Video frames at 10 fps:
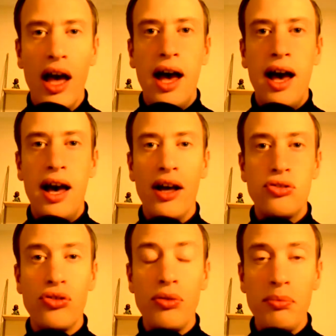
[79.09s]
uh,
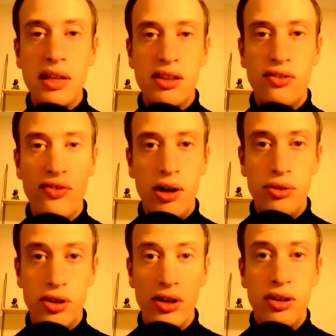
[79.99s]
to meet the
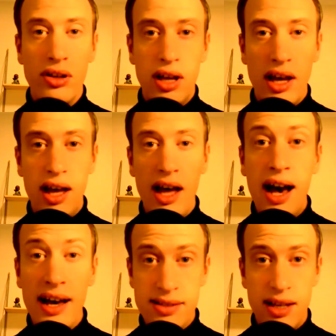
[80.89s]
founder, uh,
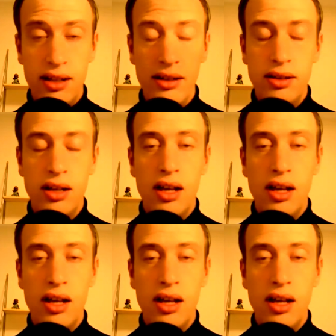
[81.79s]
Hassan,